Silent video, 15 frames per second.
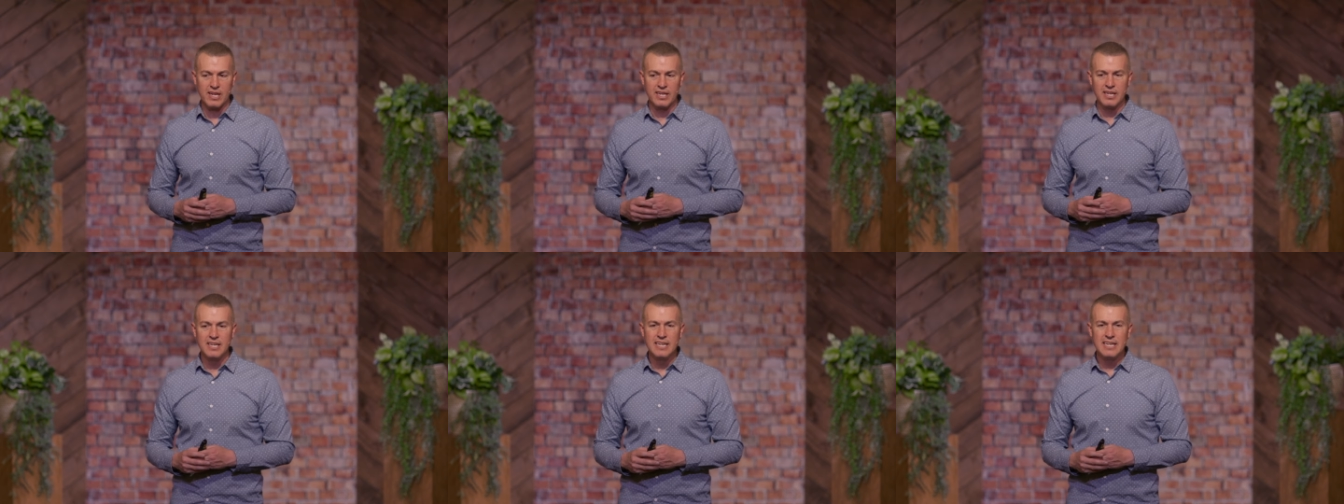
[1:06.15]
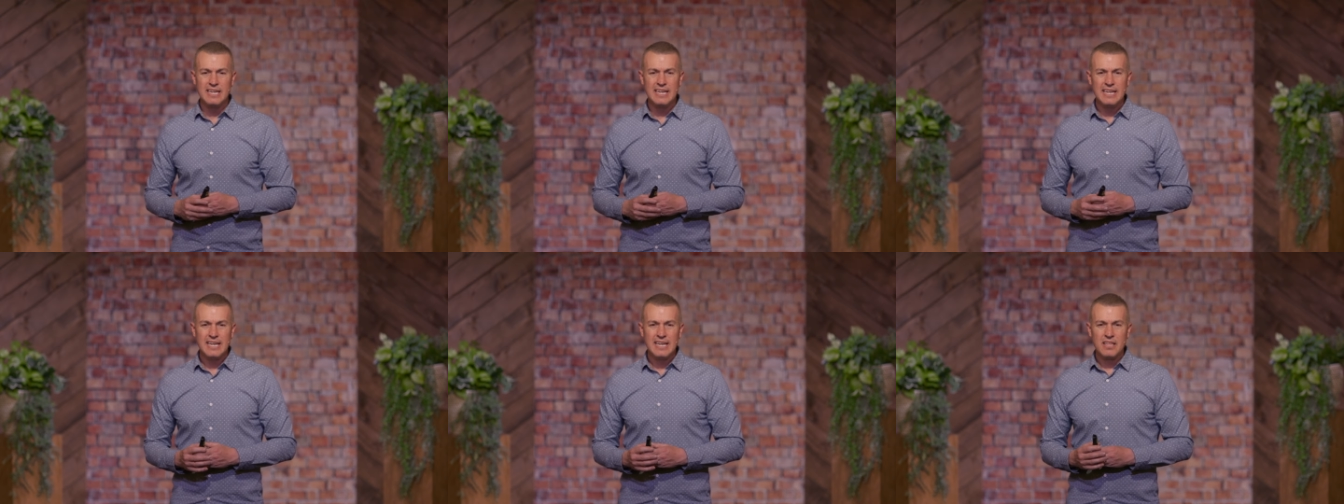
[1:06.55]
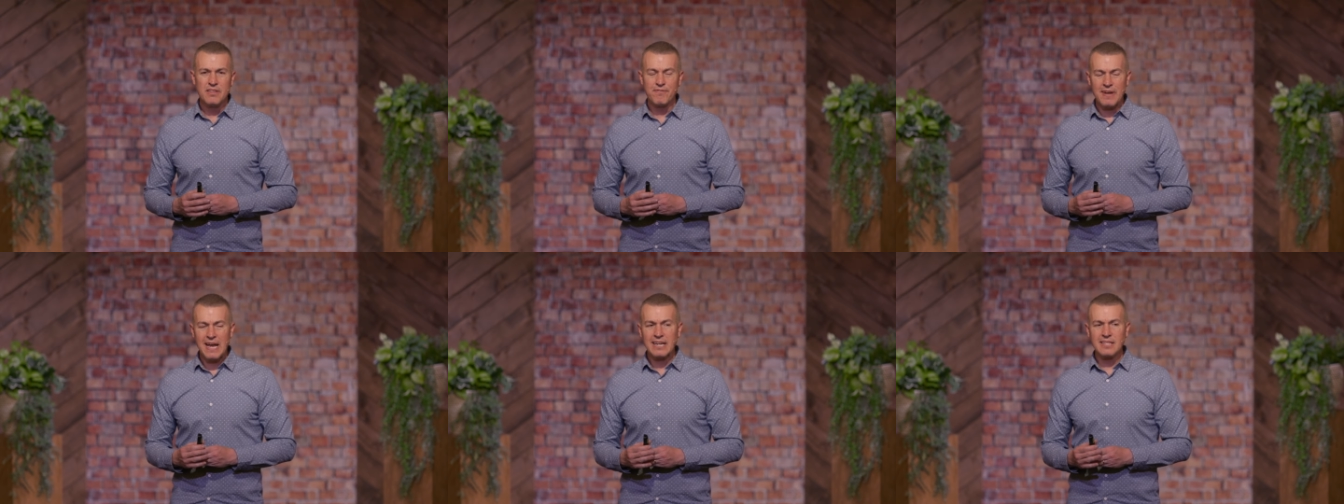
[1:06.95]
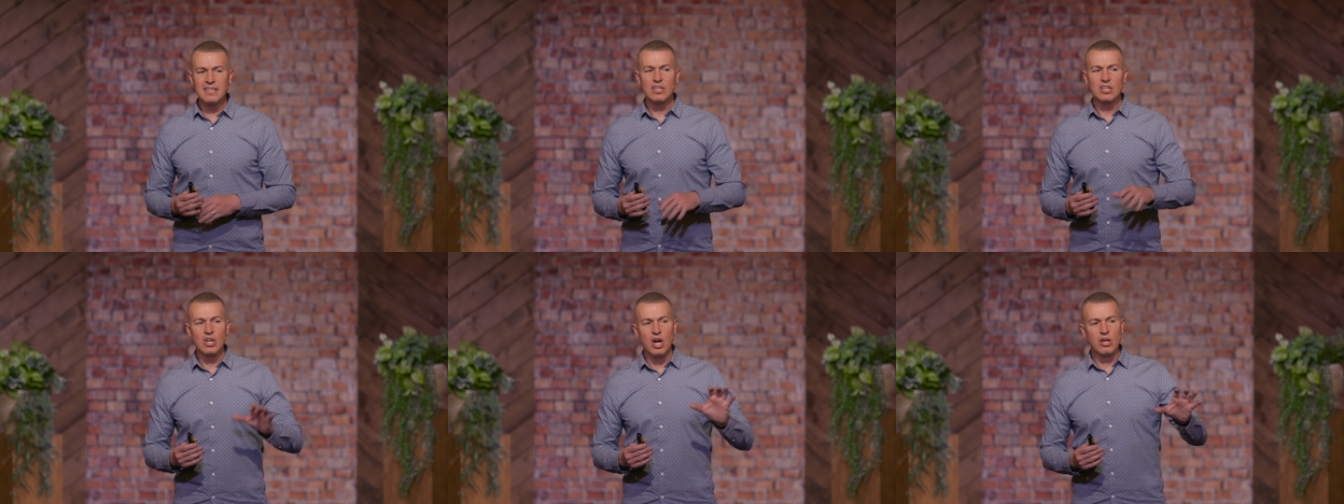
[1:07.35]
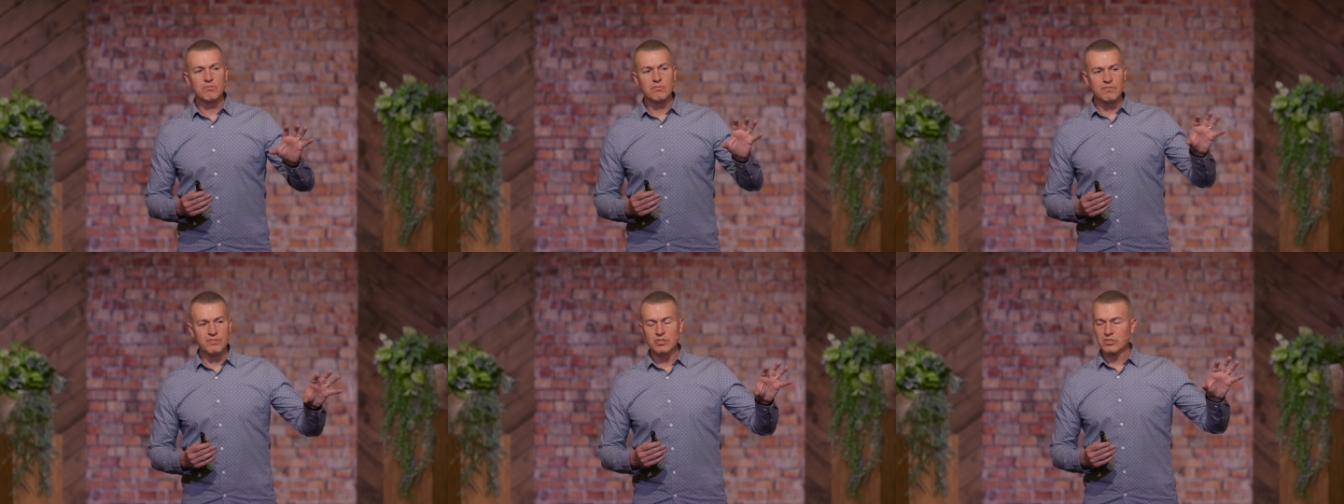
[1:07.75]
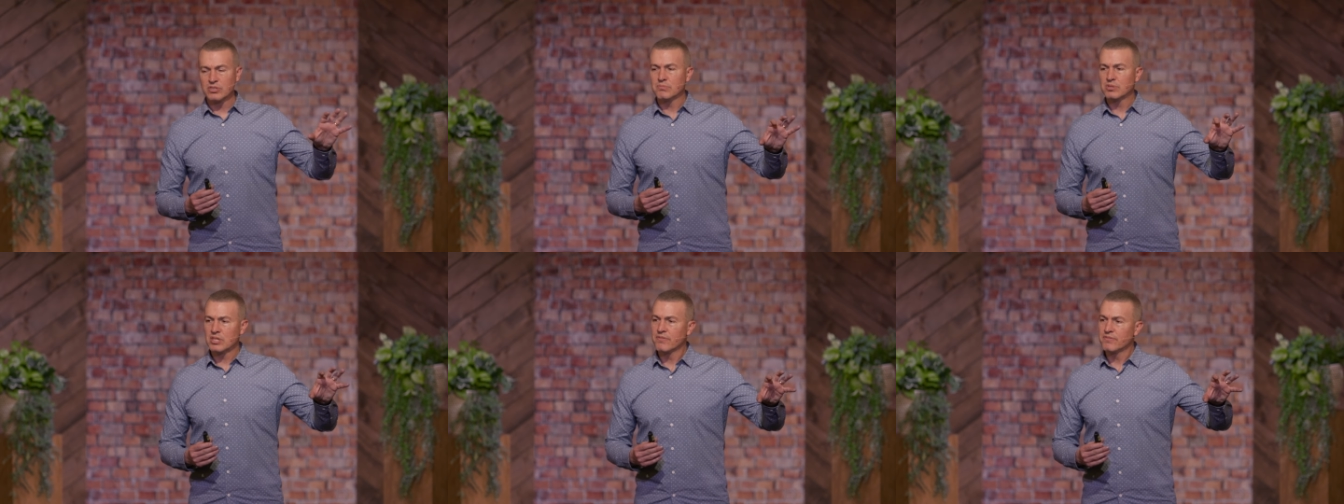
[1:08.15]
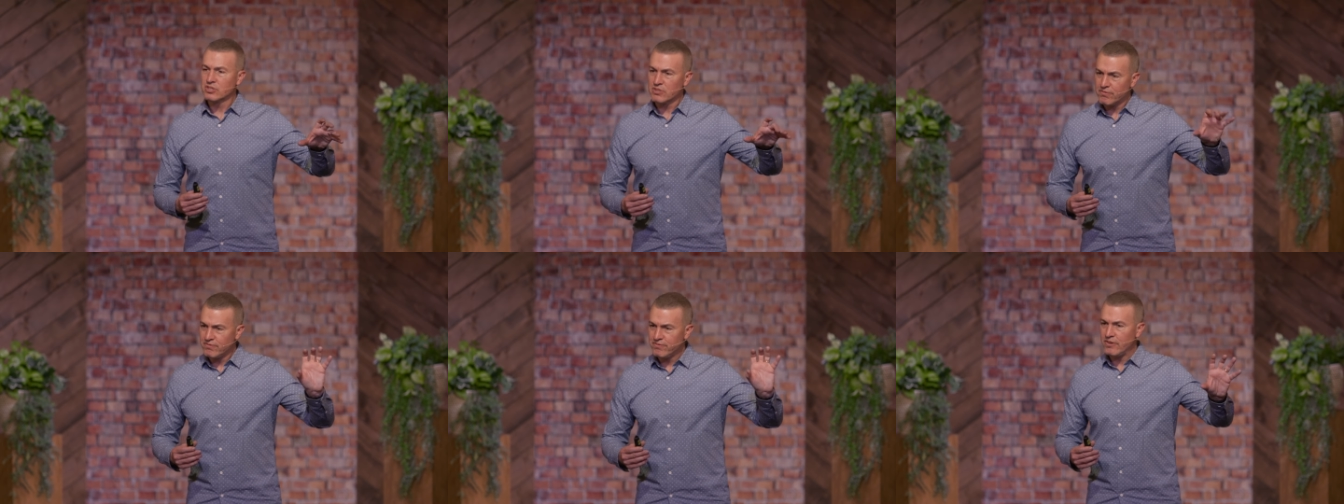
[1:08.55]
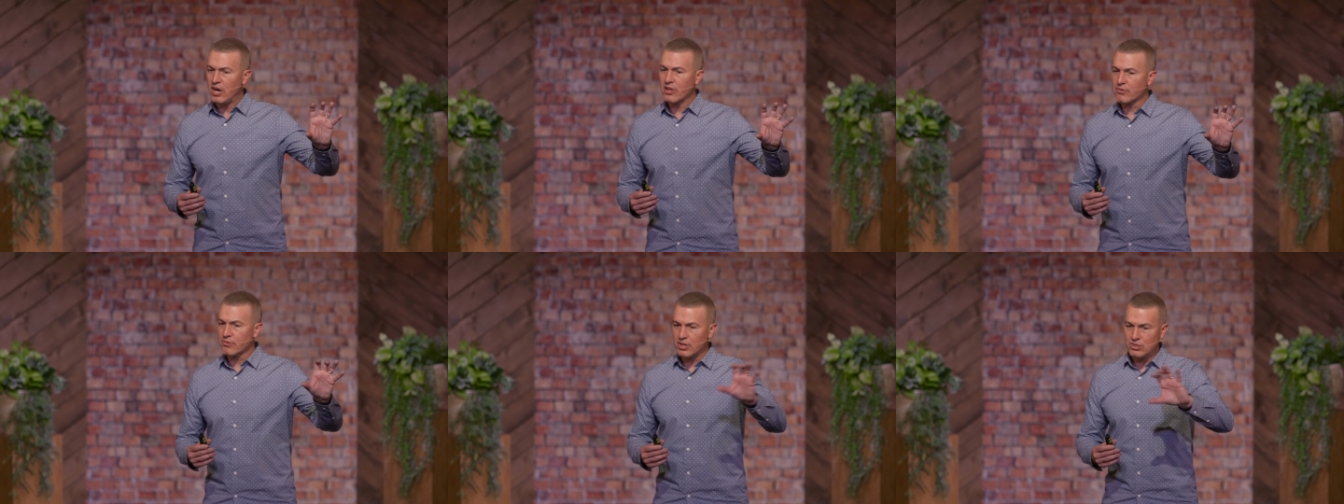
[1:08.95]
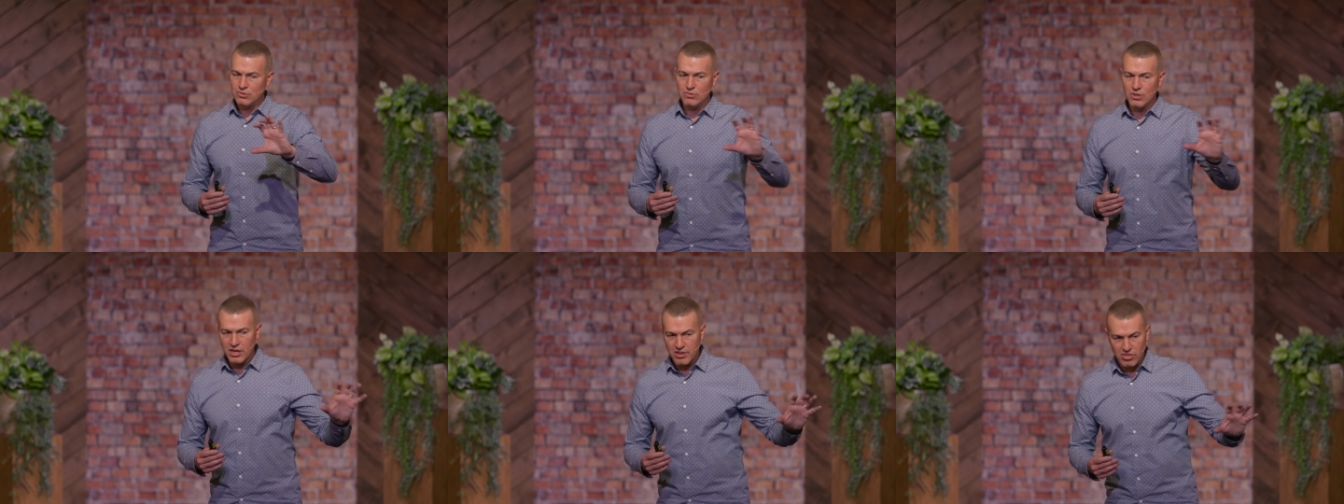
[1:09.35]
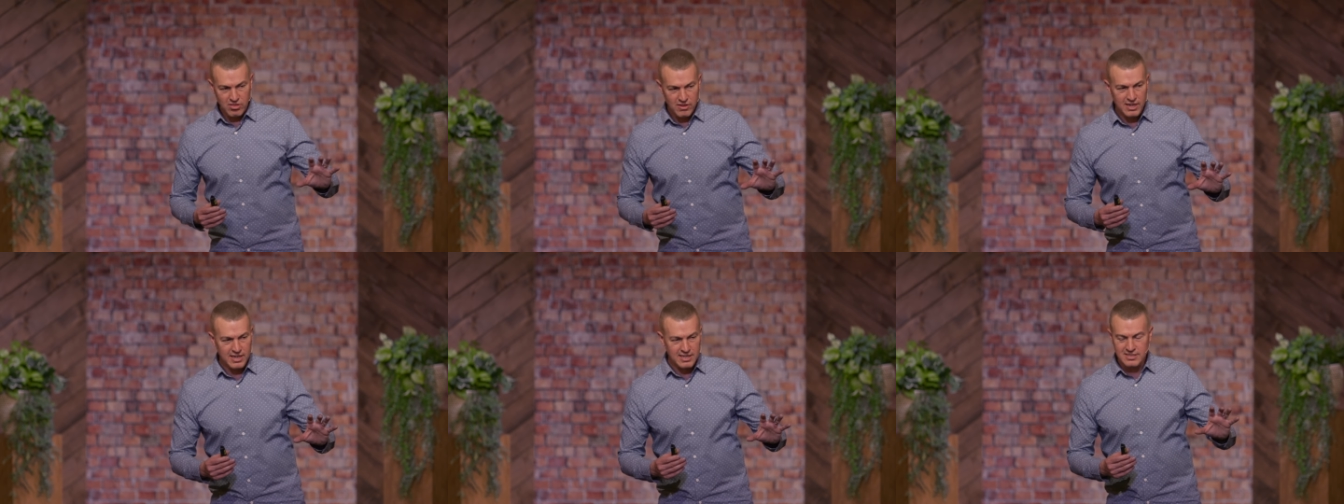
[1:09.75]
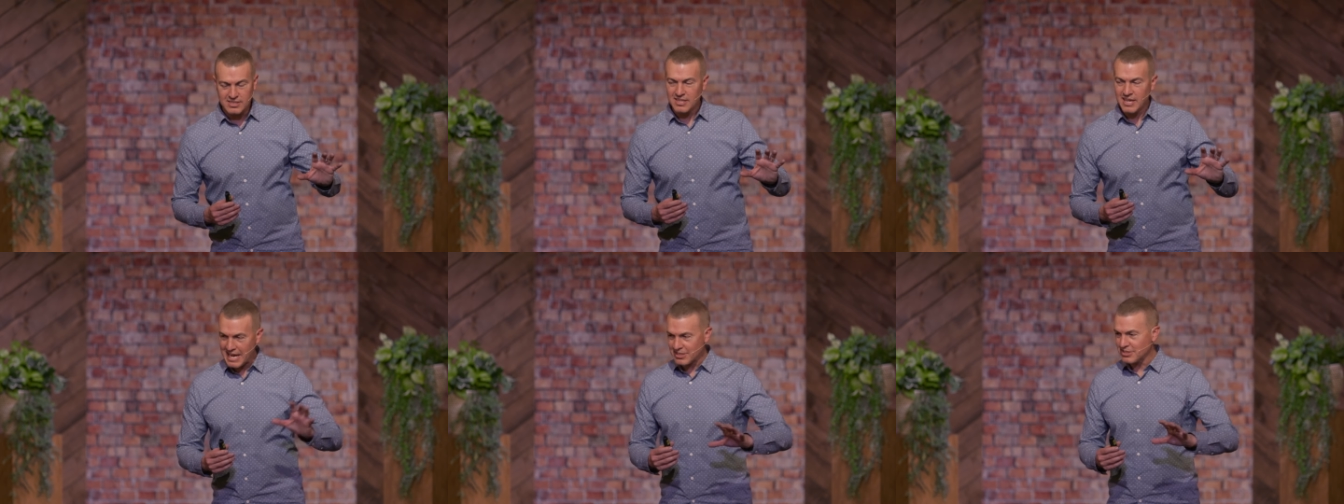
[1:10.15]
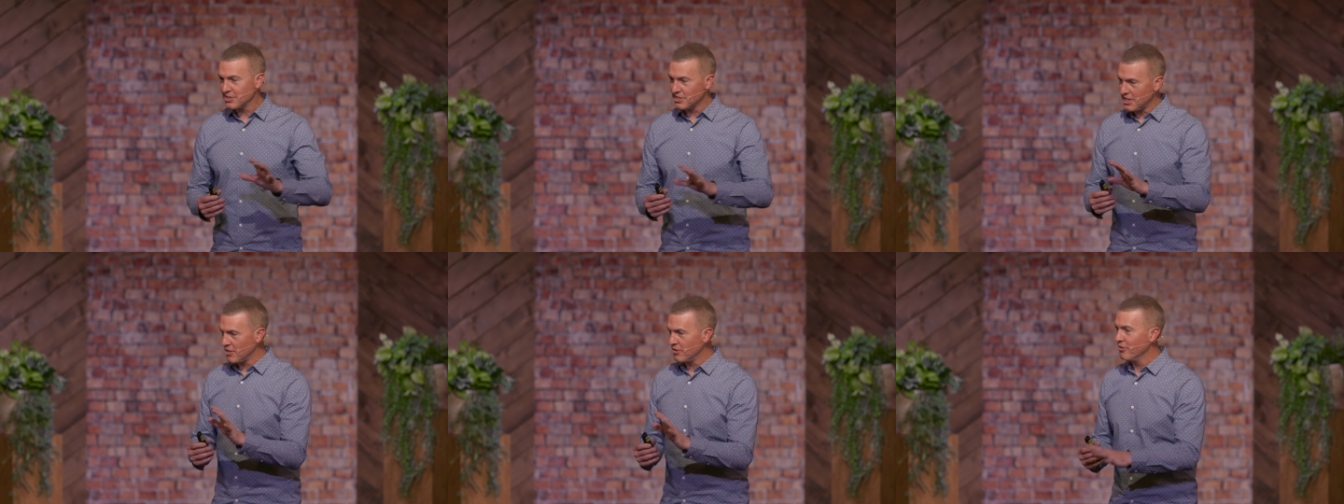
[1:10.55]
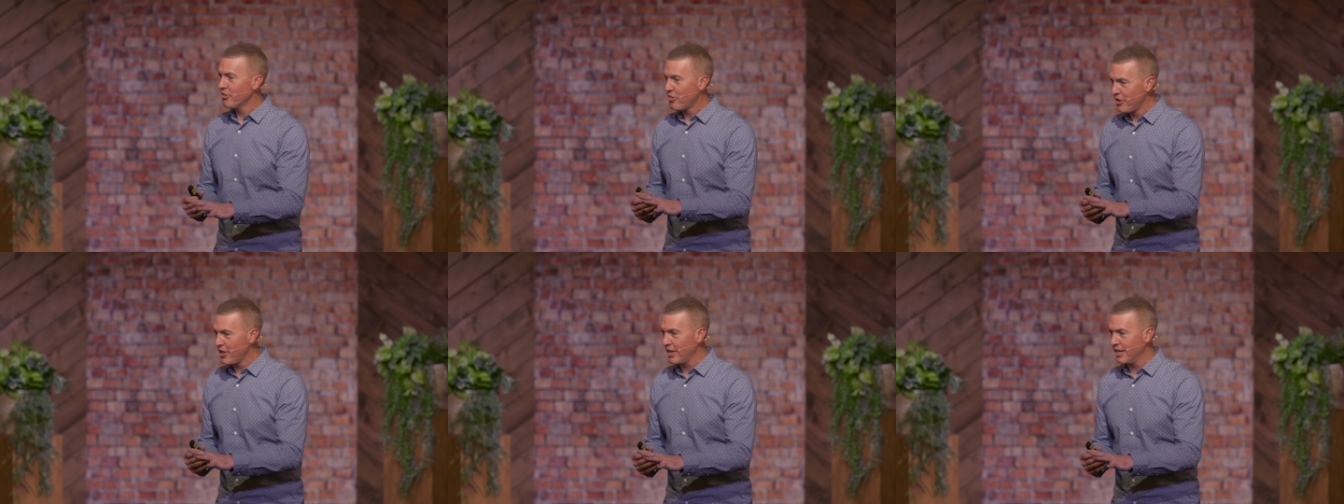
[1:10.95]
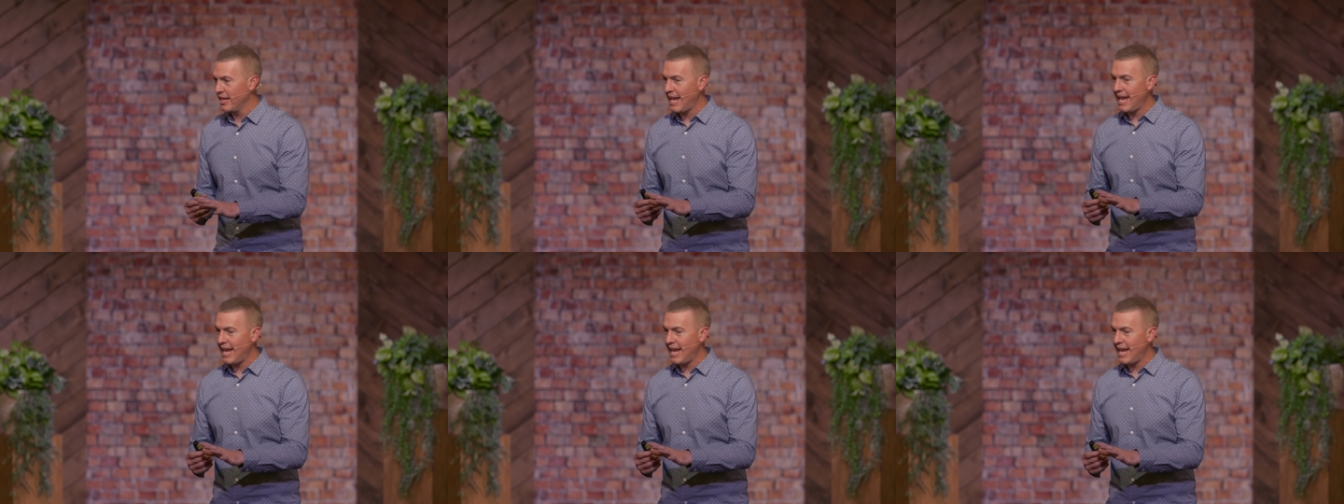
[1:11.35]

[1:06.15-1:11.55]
And the fact that God reveals himself as a father, I do not think is an accidental thing.